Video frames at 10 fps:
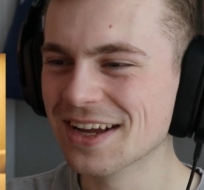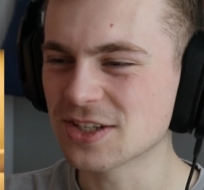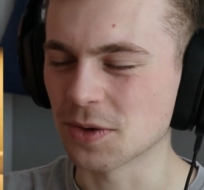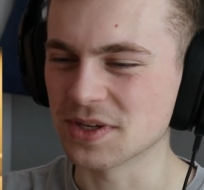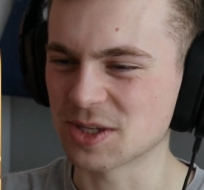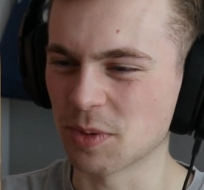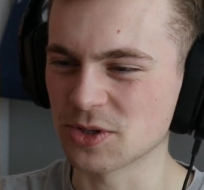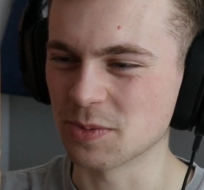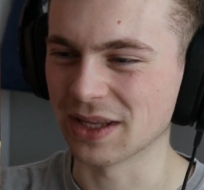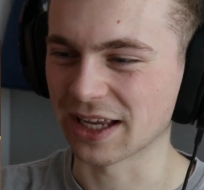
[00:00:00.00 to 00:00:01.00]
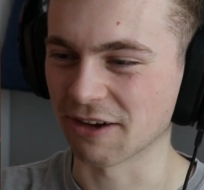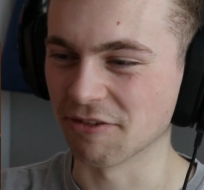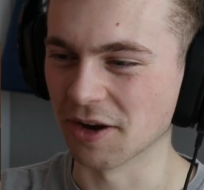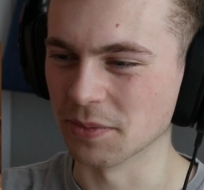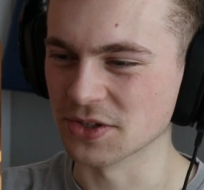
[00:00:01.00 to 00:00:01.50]
so it's supposed to be like a
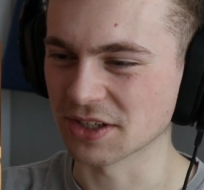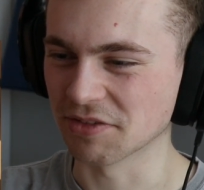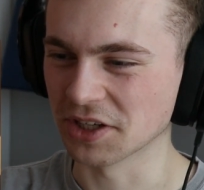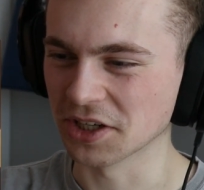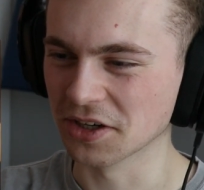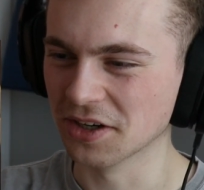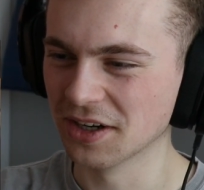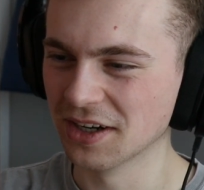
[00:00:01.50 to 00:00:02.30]
fun music video?